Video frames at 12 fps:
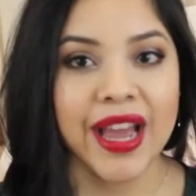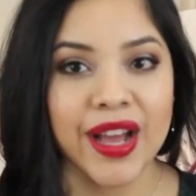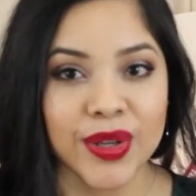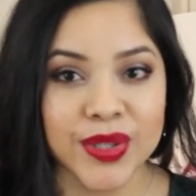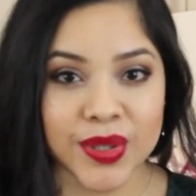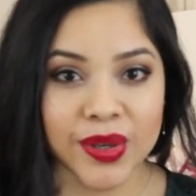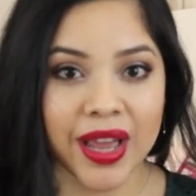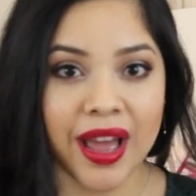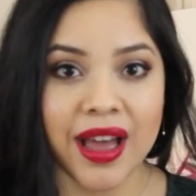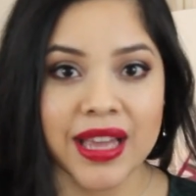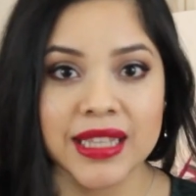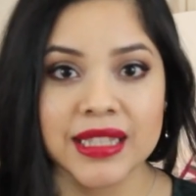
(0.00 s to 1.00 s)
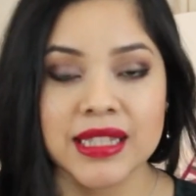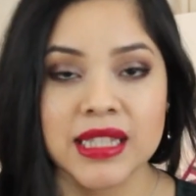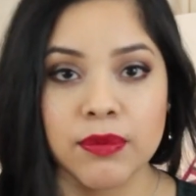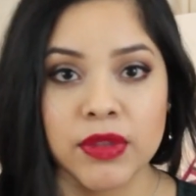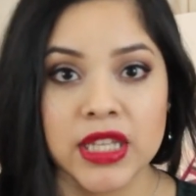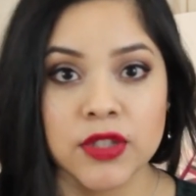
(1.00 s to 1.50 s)
I also got
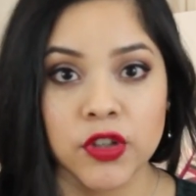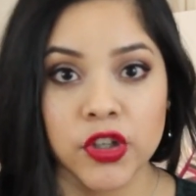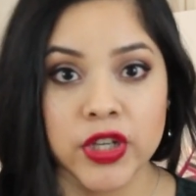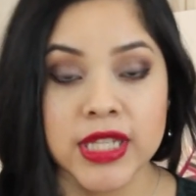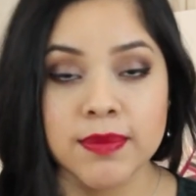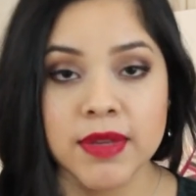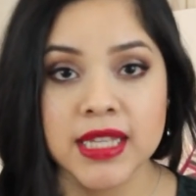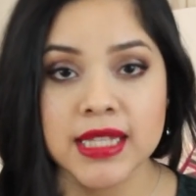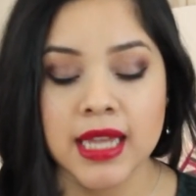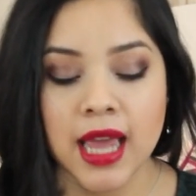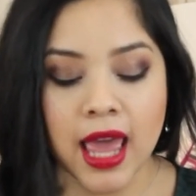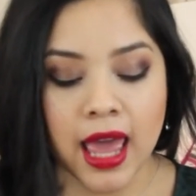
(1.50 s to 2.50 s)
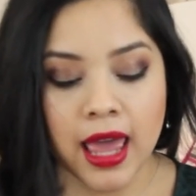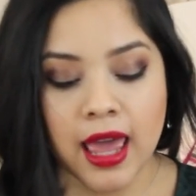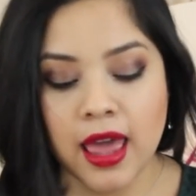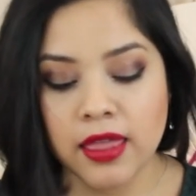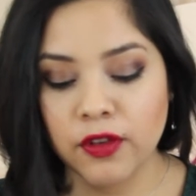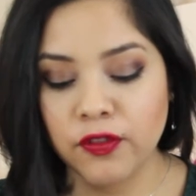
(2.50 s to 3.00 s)
some things for Christmas
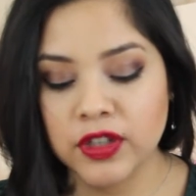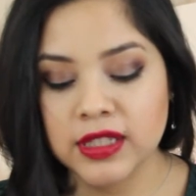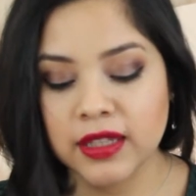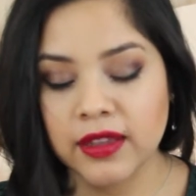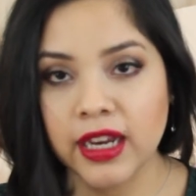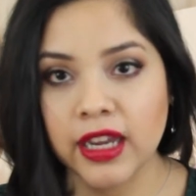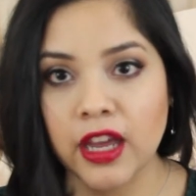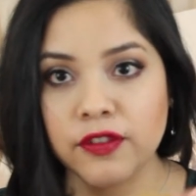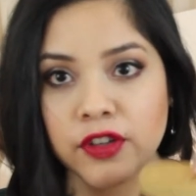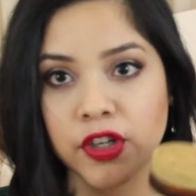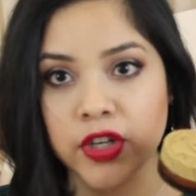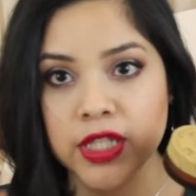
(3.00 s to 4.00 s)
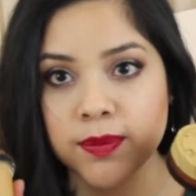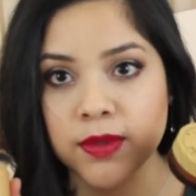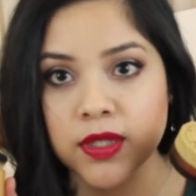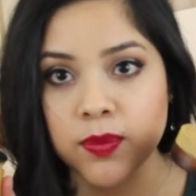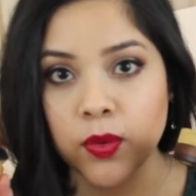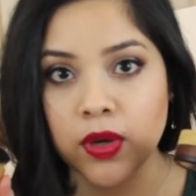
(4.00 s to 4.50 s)
and the first thing that I got for
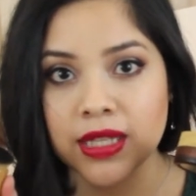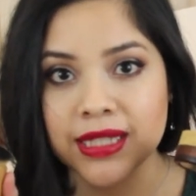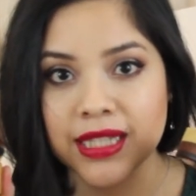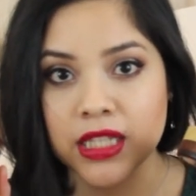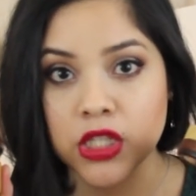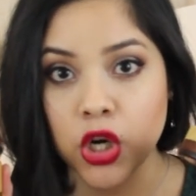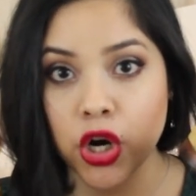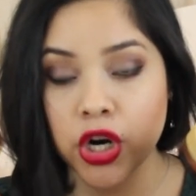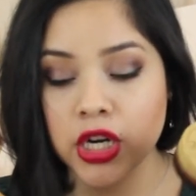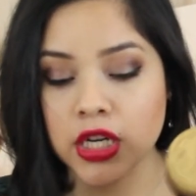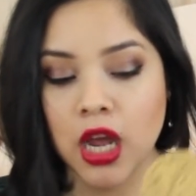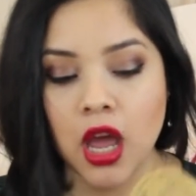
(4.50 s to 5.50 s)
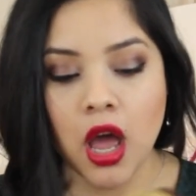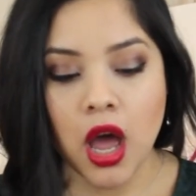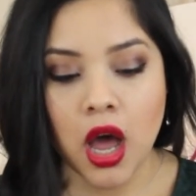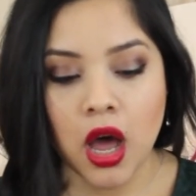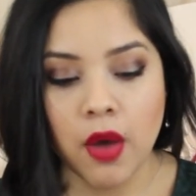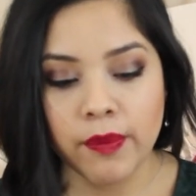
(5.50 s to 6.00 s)
Christmas was the Tarte
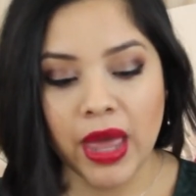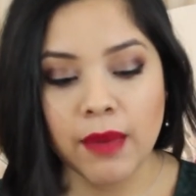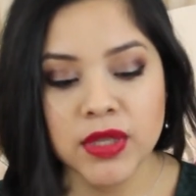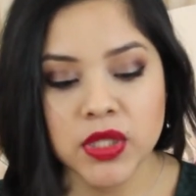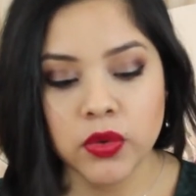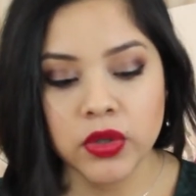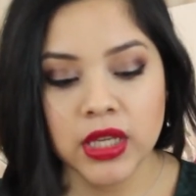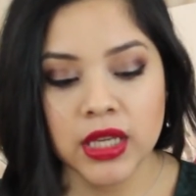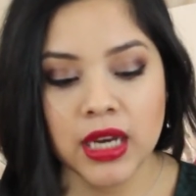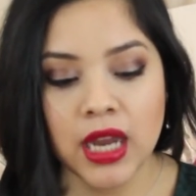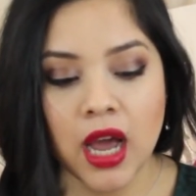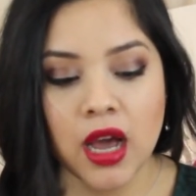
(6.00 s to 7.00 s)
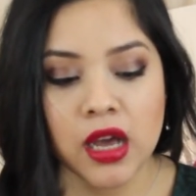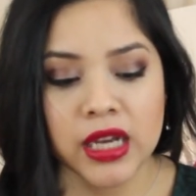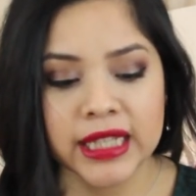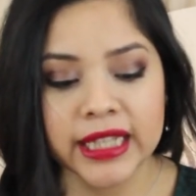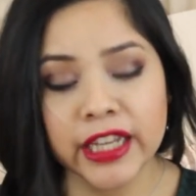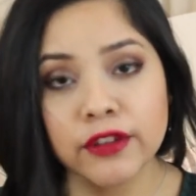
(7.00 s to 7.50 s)
um, Amazonian uh,
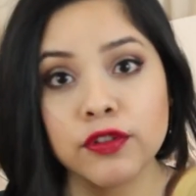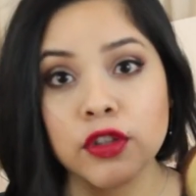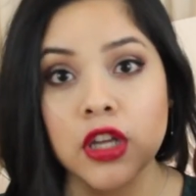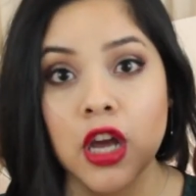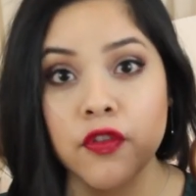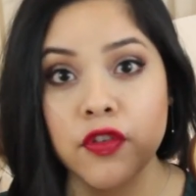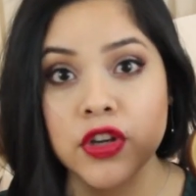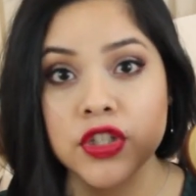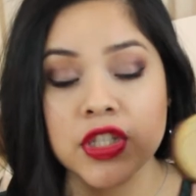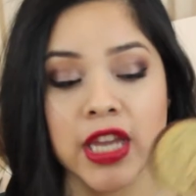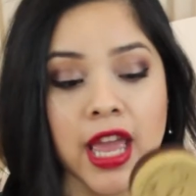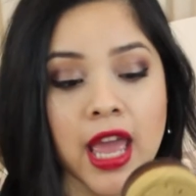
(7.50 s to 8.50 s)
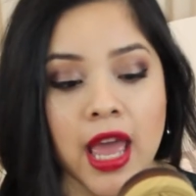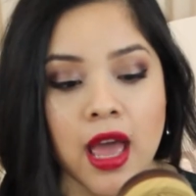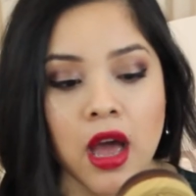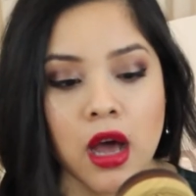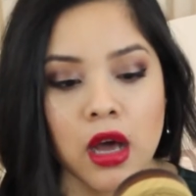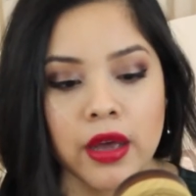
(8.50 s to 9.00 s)
Clay Full Coverage
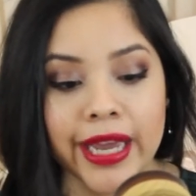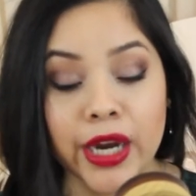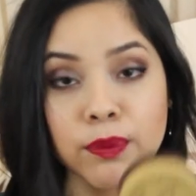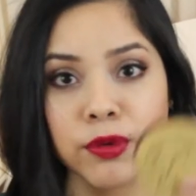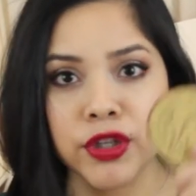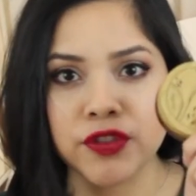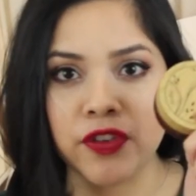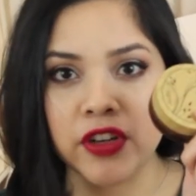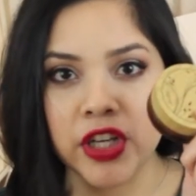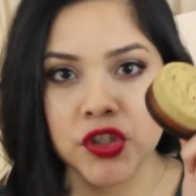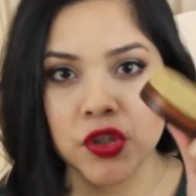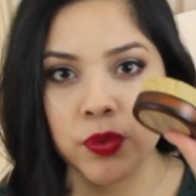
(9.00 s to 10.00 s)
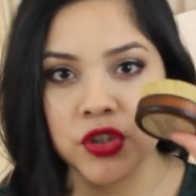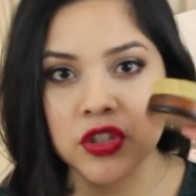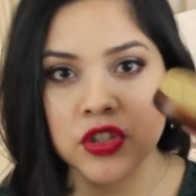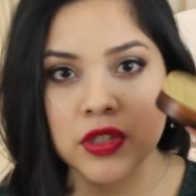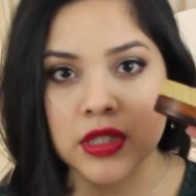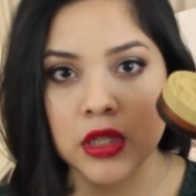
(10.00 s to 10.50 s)
uh, airbrush foundation which
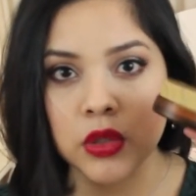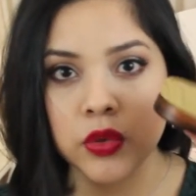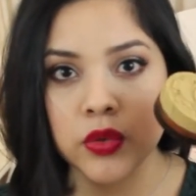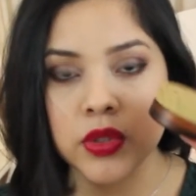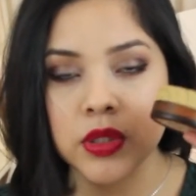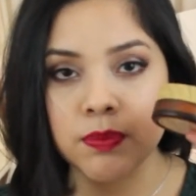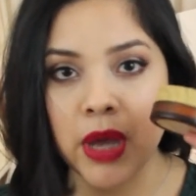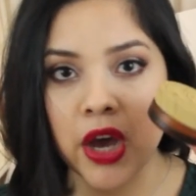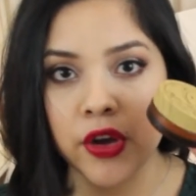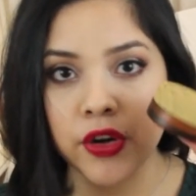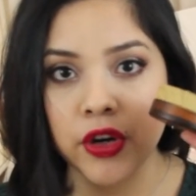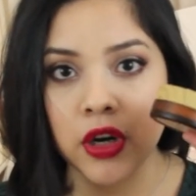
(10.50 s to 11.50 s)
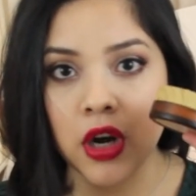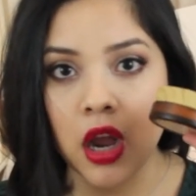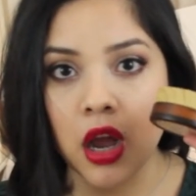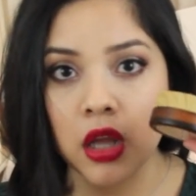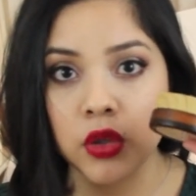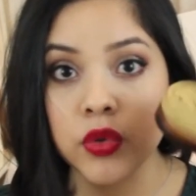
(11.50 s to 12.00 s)
is just a loose powder
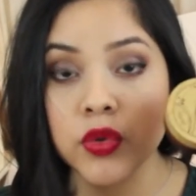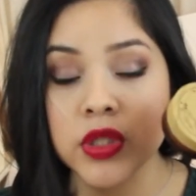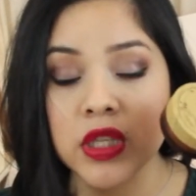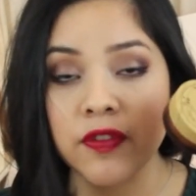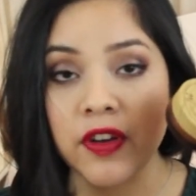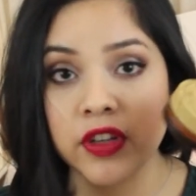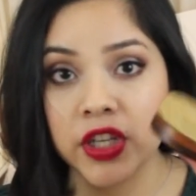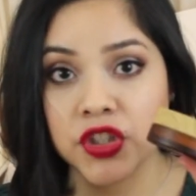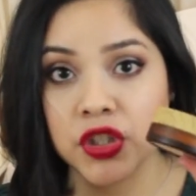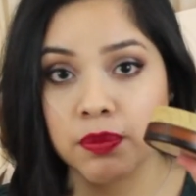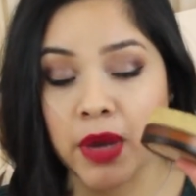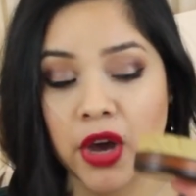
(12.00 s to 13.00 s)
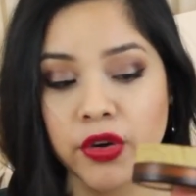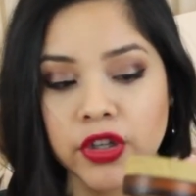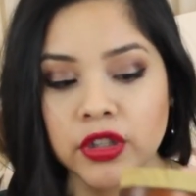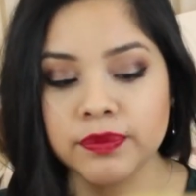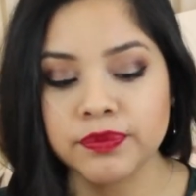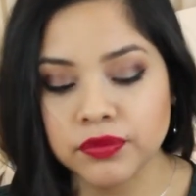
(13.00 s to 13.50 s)
uh, loose foundation
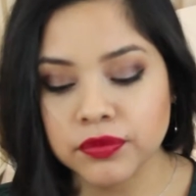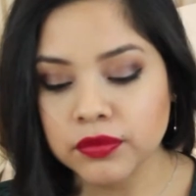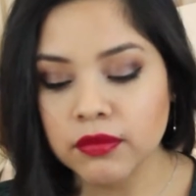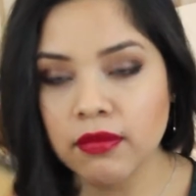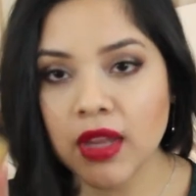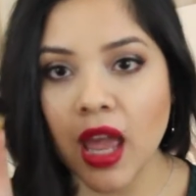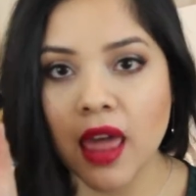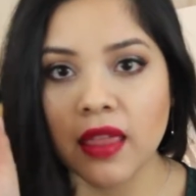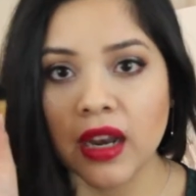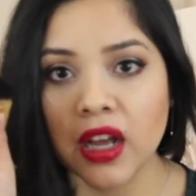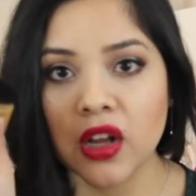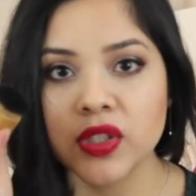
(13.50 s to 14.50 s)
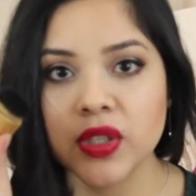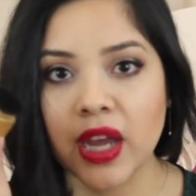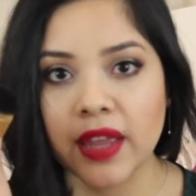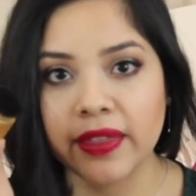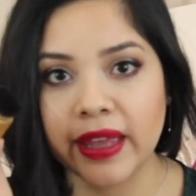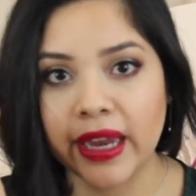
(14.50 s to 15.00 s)
powder and then I also
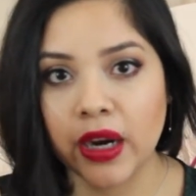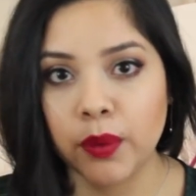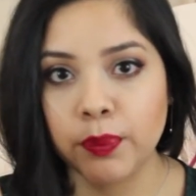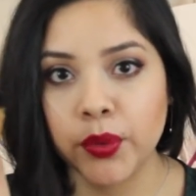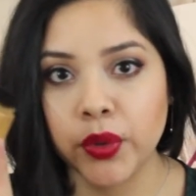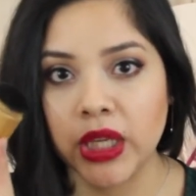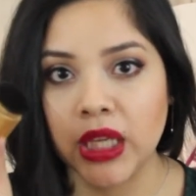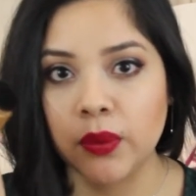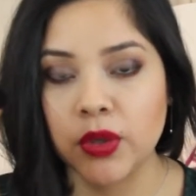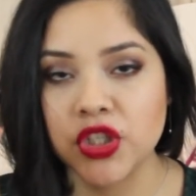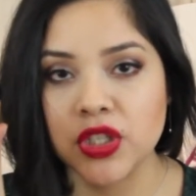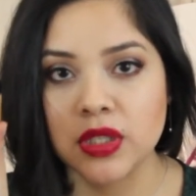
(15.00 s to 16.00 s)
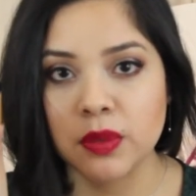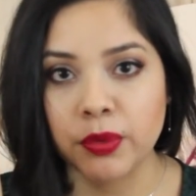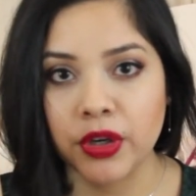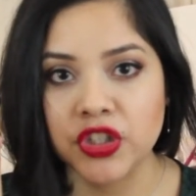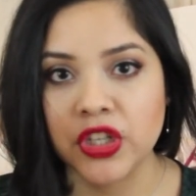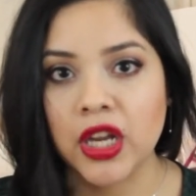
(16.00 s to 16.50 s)
got the Air Buki, which is the
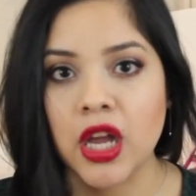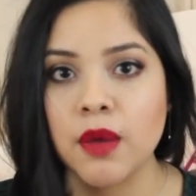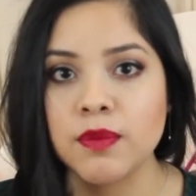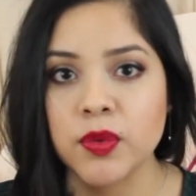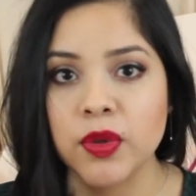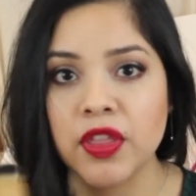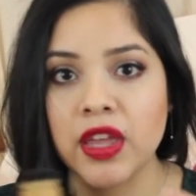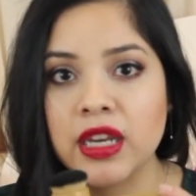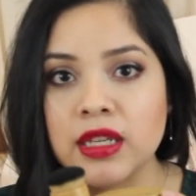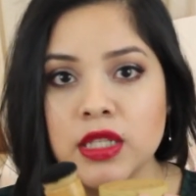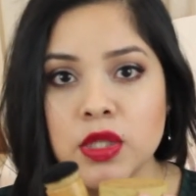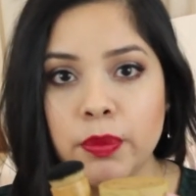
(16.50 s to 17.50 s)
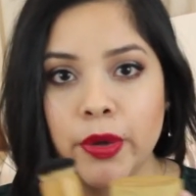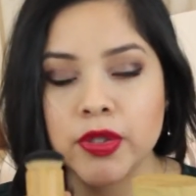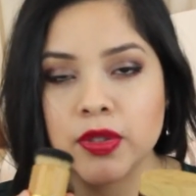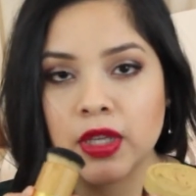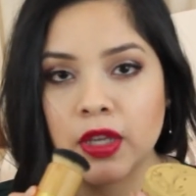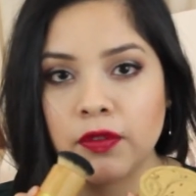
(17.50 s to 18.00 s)
brush that comes with it and is
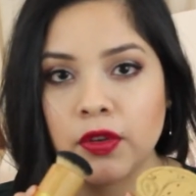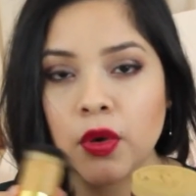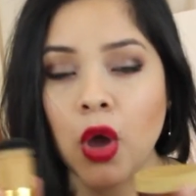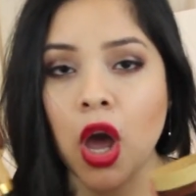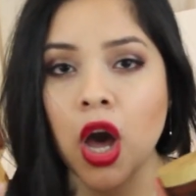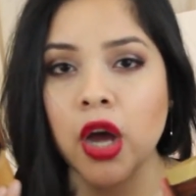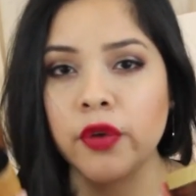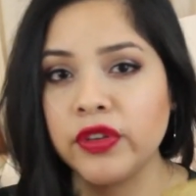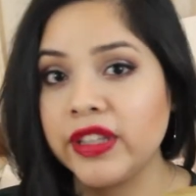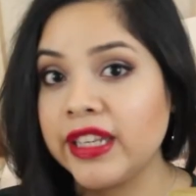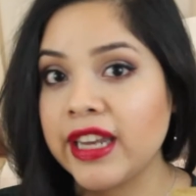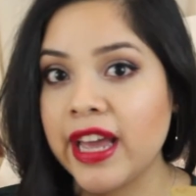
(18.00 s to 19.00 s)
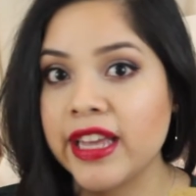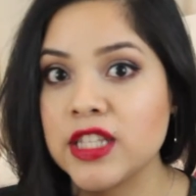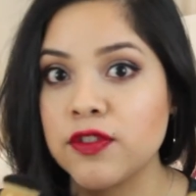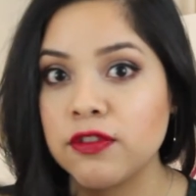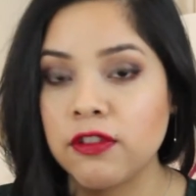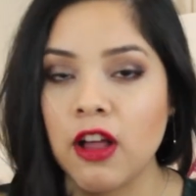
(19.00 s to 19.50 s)
supposed to give you a really
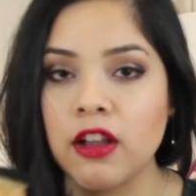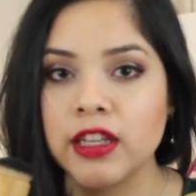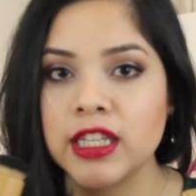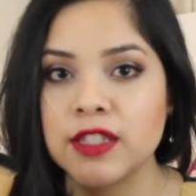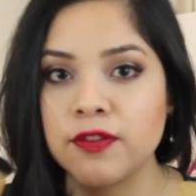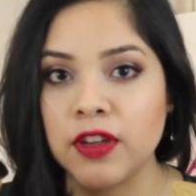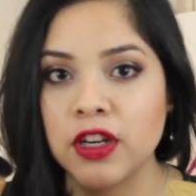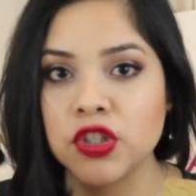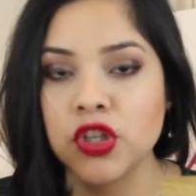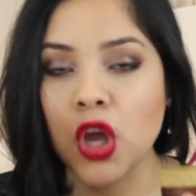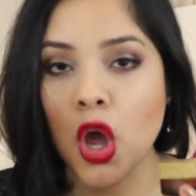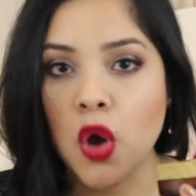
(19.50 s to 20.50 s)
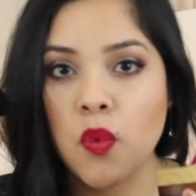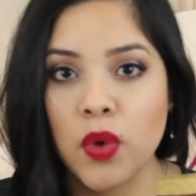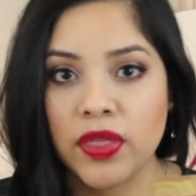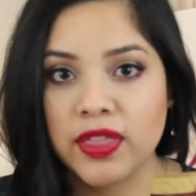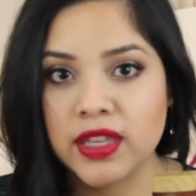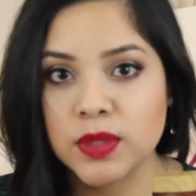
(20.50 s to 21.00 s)
nice flawless finish
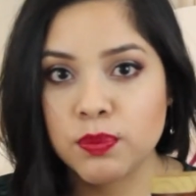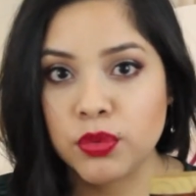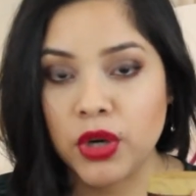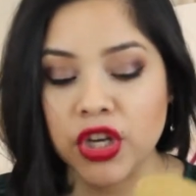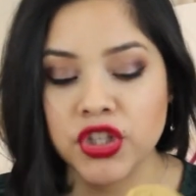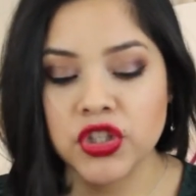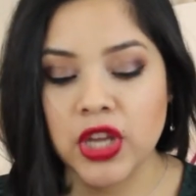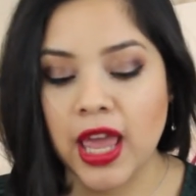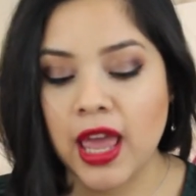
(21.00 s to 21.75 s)
with this brush.